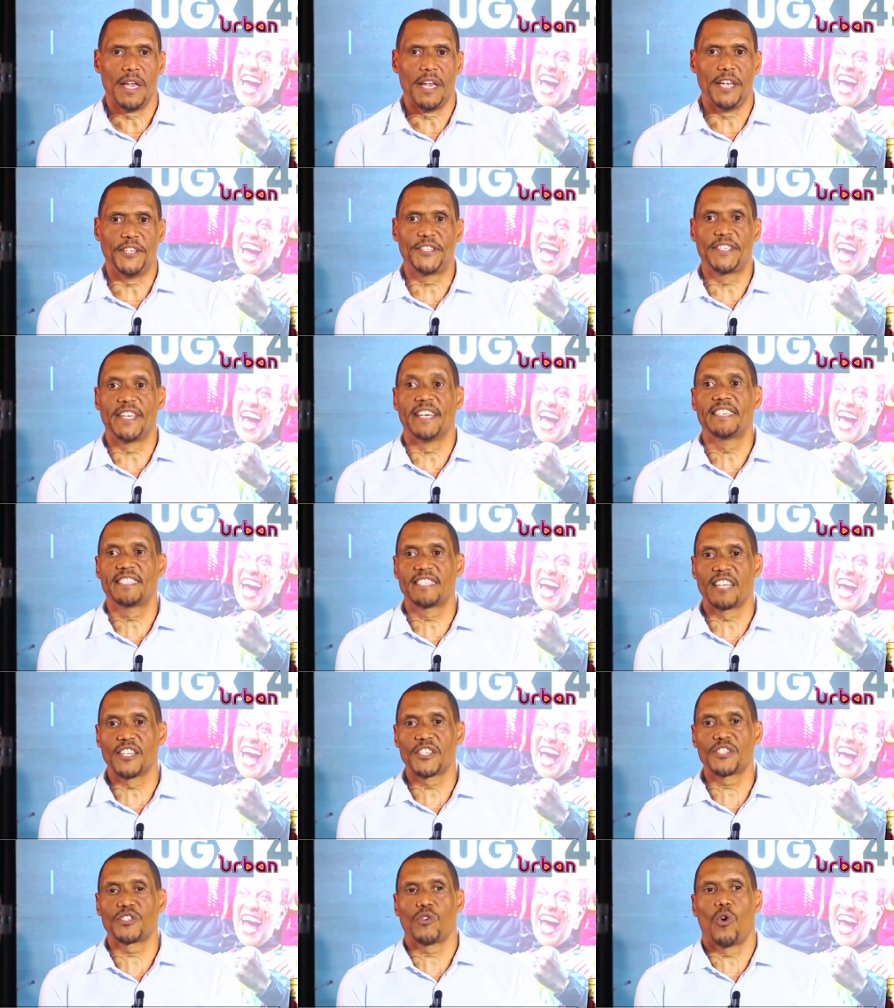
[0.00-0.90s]
It takes
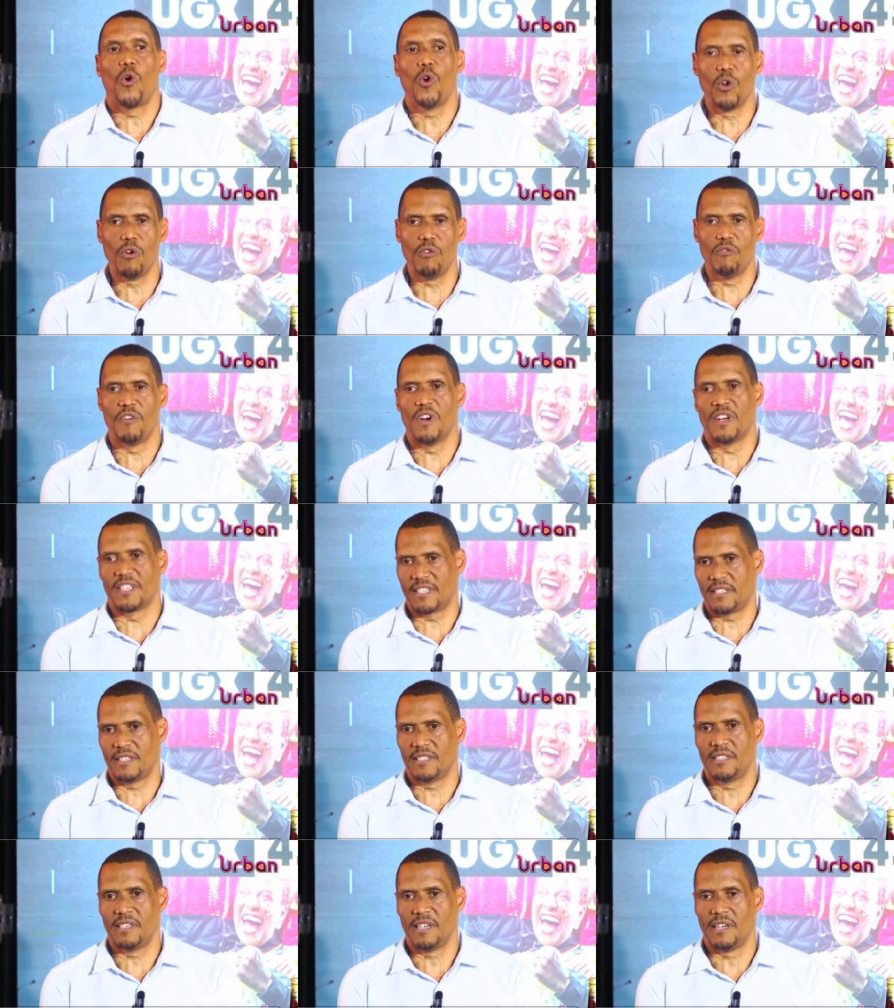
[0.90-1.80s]
us, all of
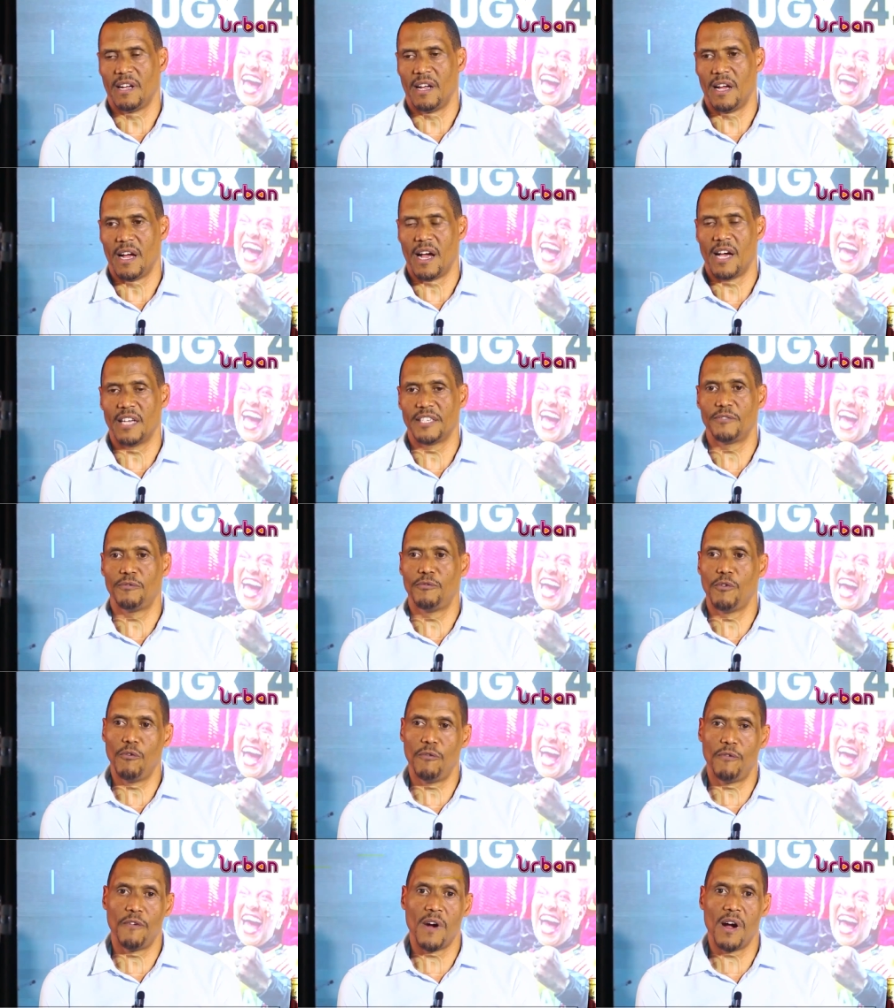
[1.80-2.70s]
us, as
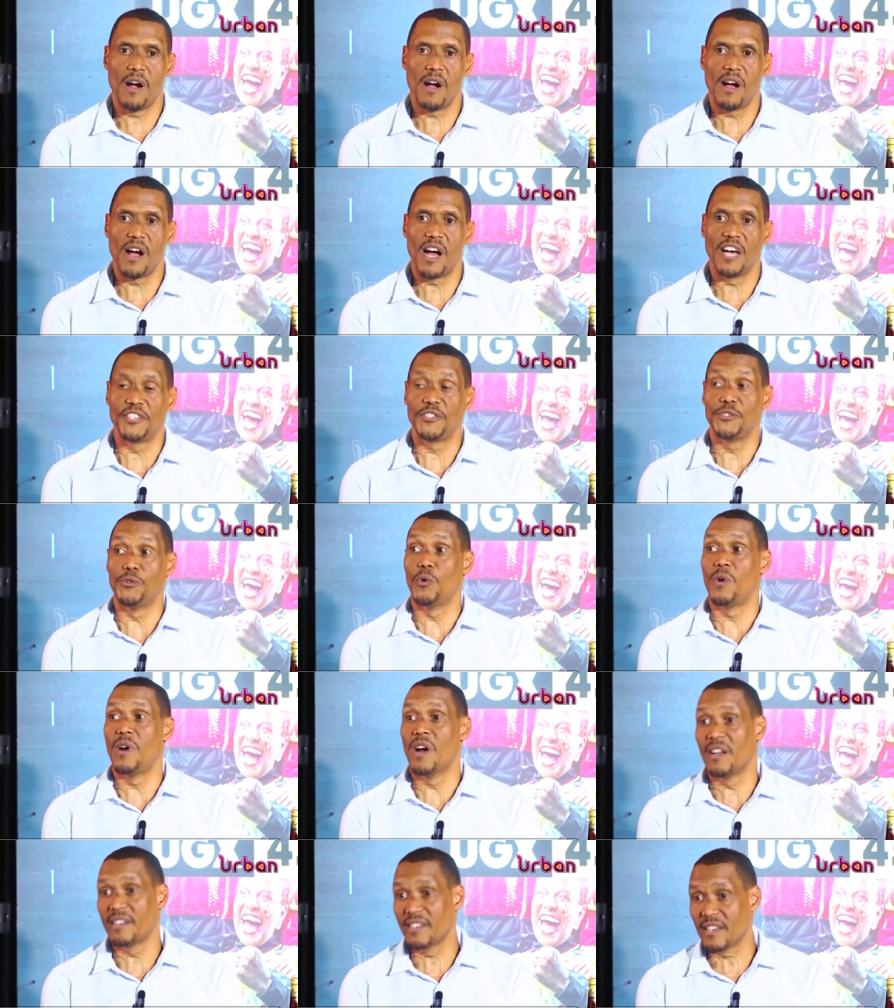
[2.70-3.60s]
FUFA, as
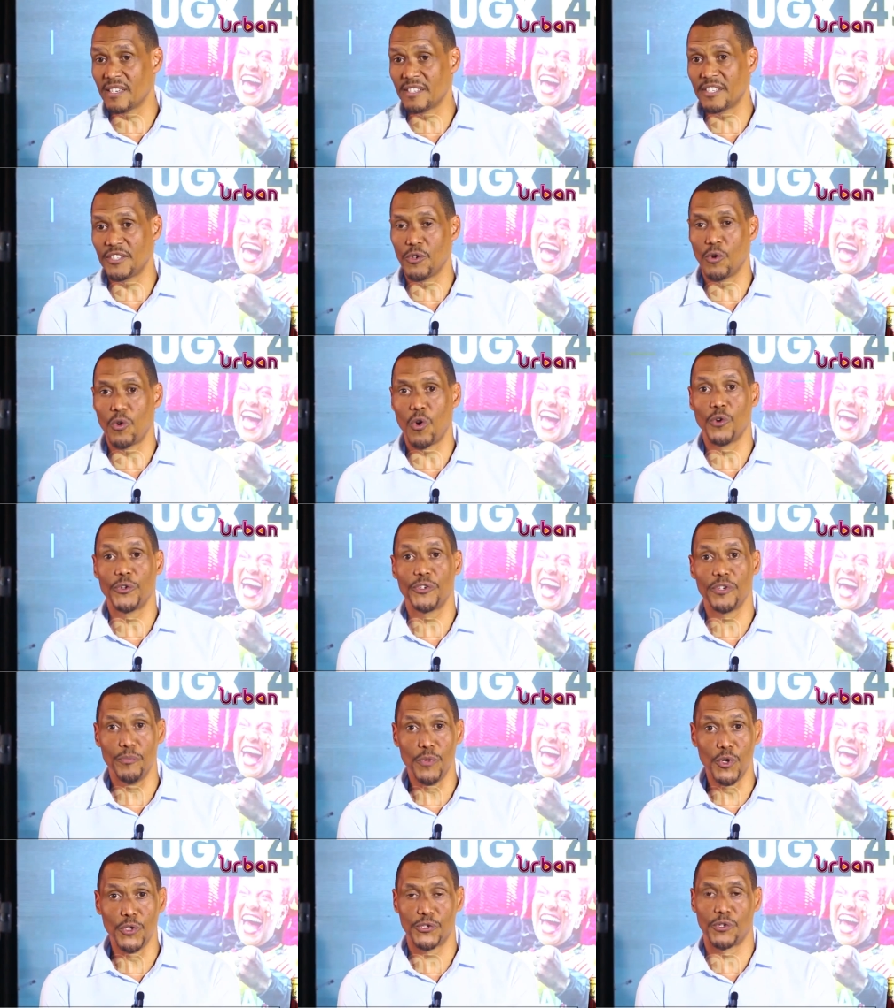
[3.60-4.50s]
Ugandans, your
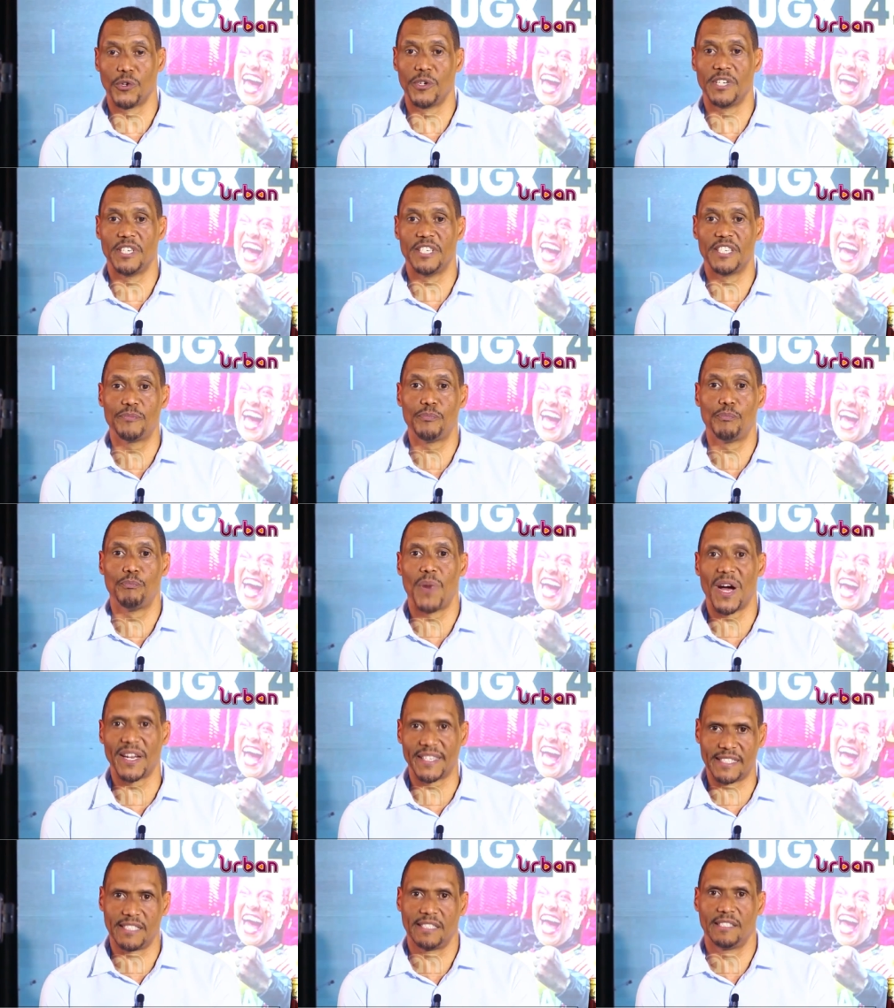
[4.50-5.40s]
contribution is
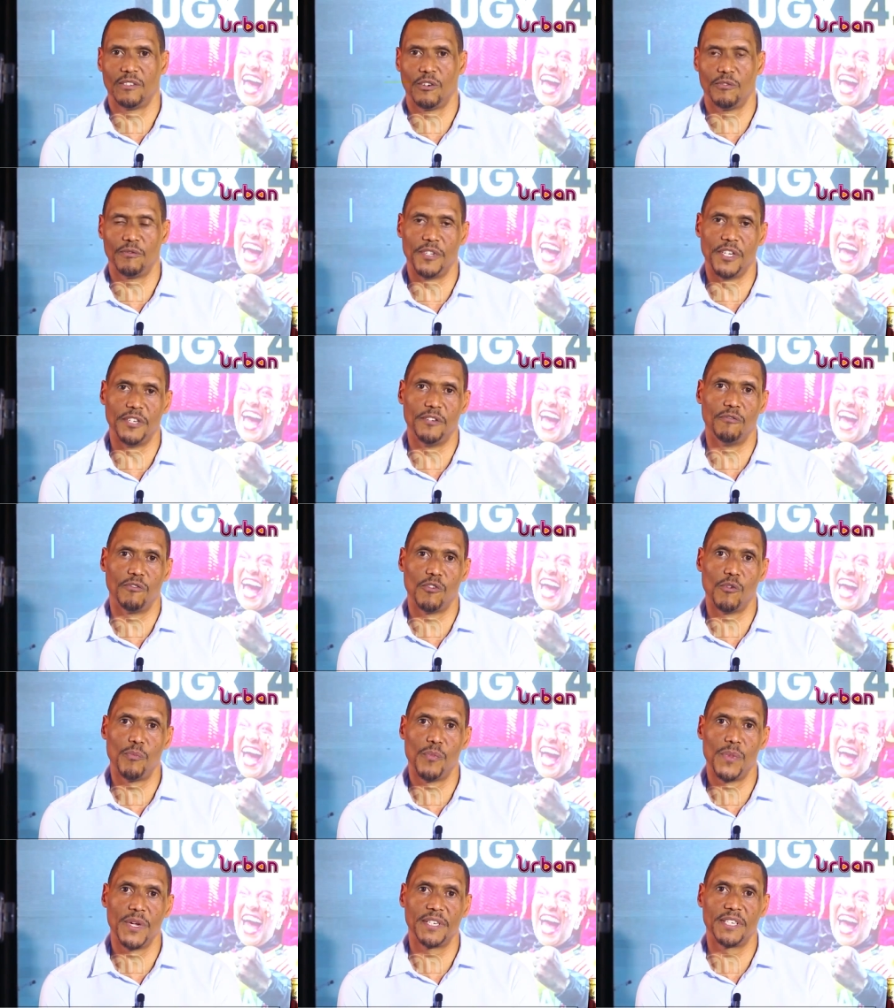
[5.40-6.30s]
part of the
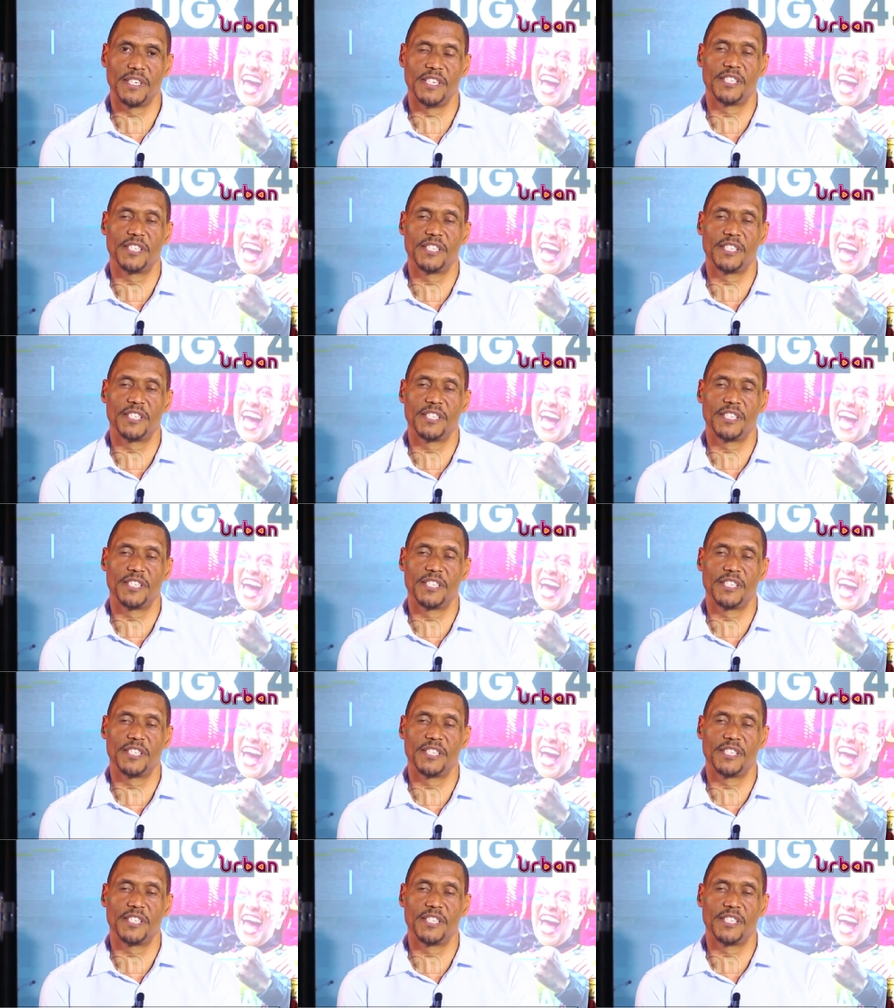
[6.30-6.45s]
development.